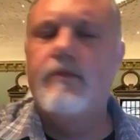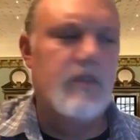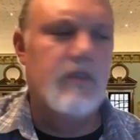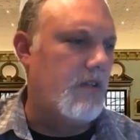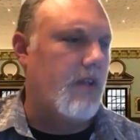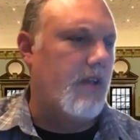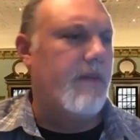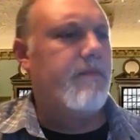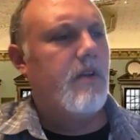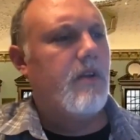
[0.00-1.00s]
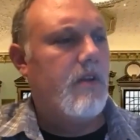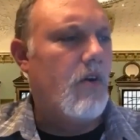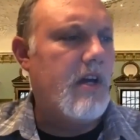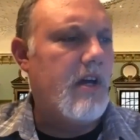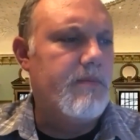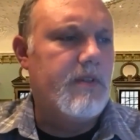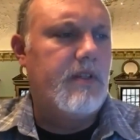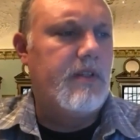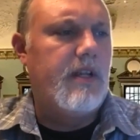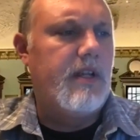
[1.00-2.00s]
Okay. All items on
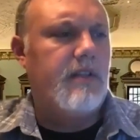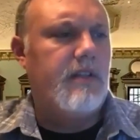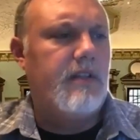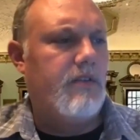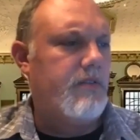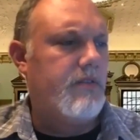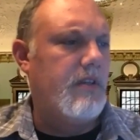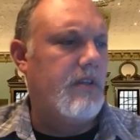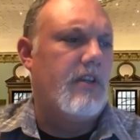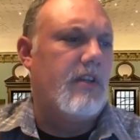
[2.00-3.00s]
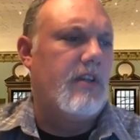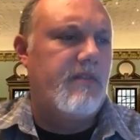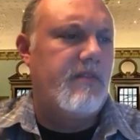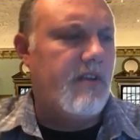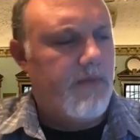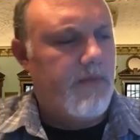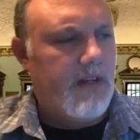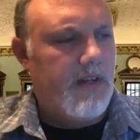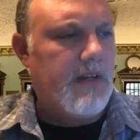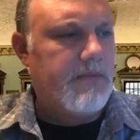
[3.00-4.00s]
today's land use agenda have been
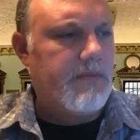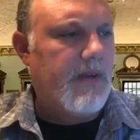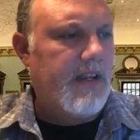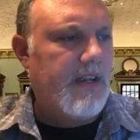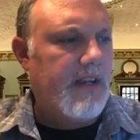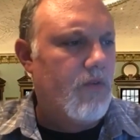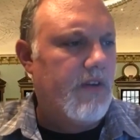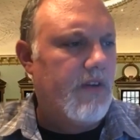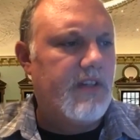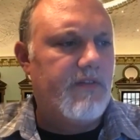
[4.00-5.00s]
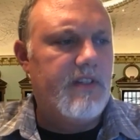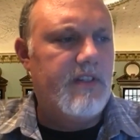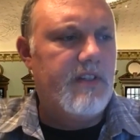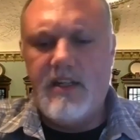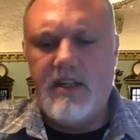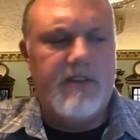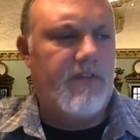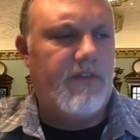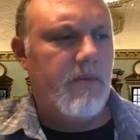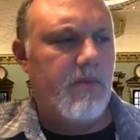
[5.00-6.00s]
adopted by a vote of 17 in the
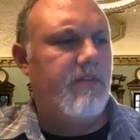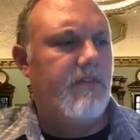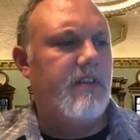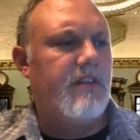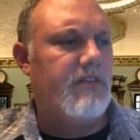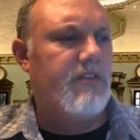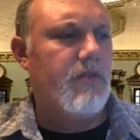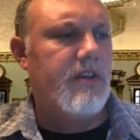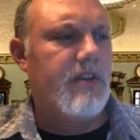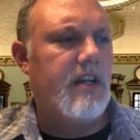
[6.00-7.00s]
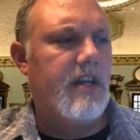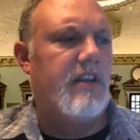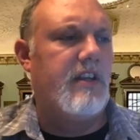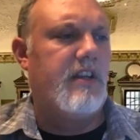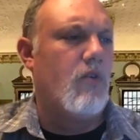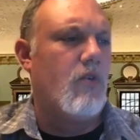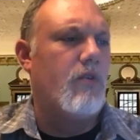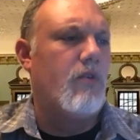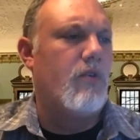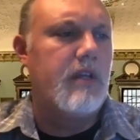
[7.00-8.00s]
affirmative, zero in the negative, and no
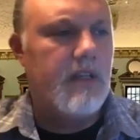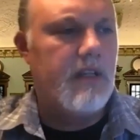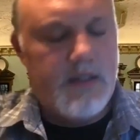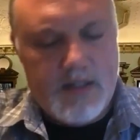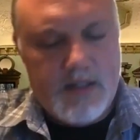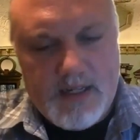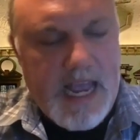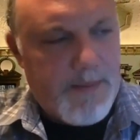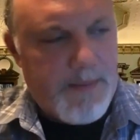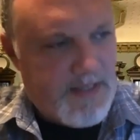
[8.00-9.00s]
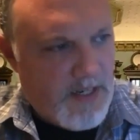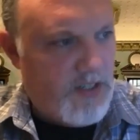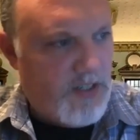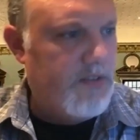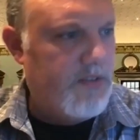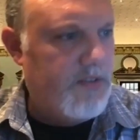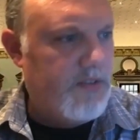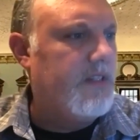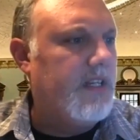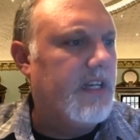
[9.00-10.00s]
abstentions, with the
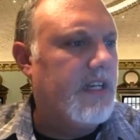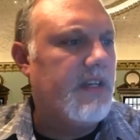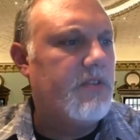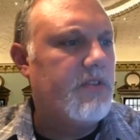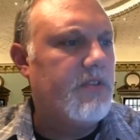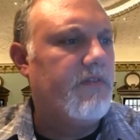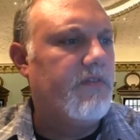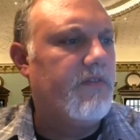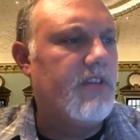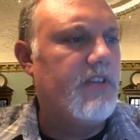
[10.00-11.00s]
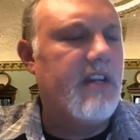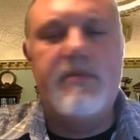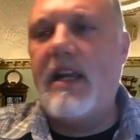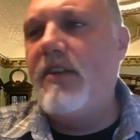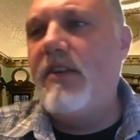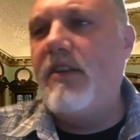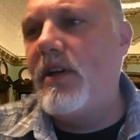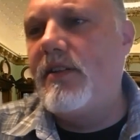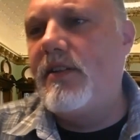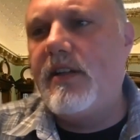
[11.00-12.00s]
exceptions of land use items
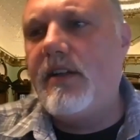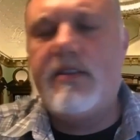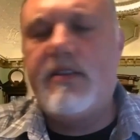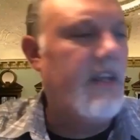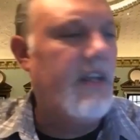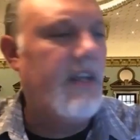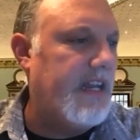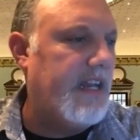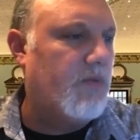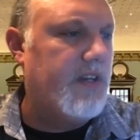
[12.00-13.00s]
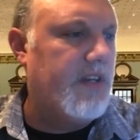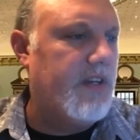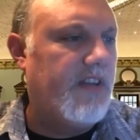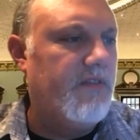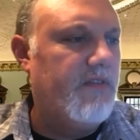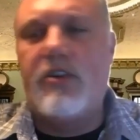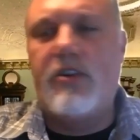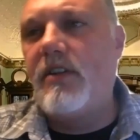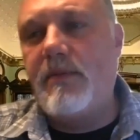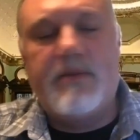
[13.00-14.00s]
826 and 827, which are
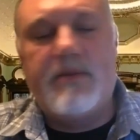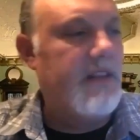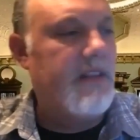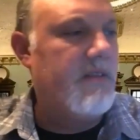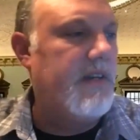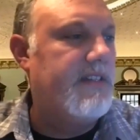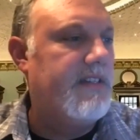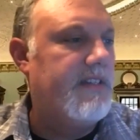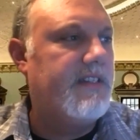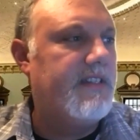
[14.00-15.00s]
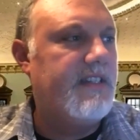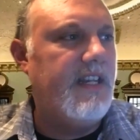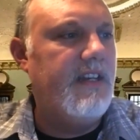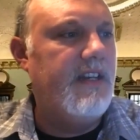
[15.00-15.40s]
adopted by the committee 16